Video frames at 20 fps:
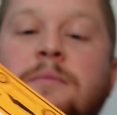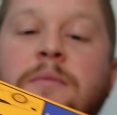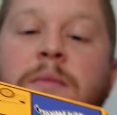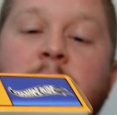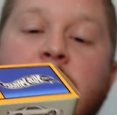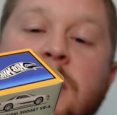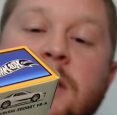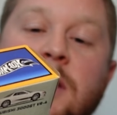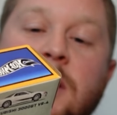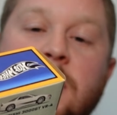
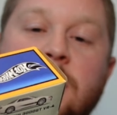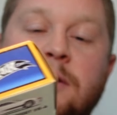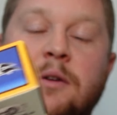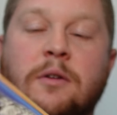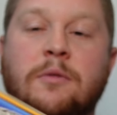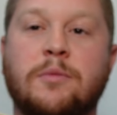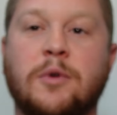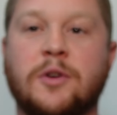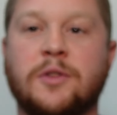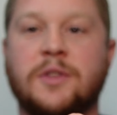and then
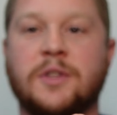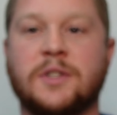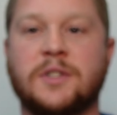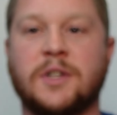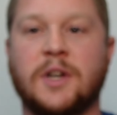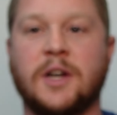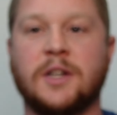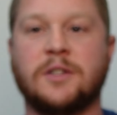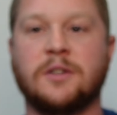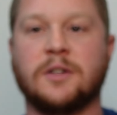both the
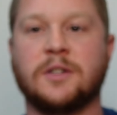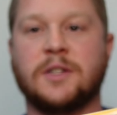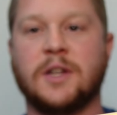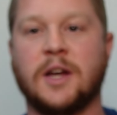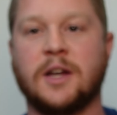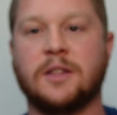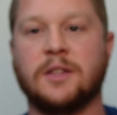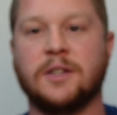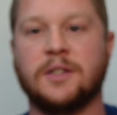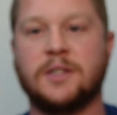sides are
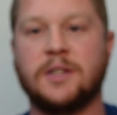exactly the